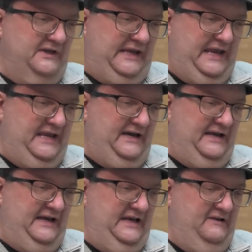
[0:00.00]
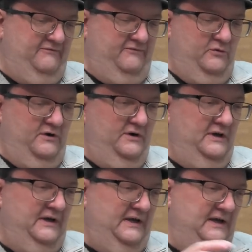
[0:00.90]
KI-84
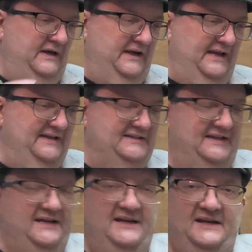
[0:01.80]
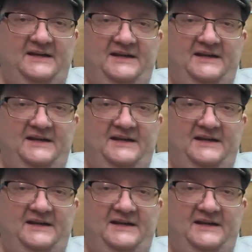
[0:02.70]
Hayate,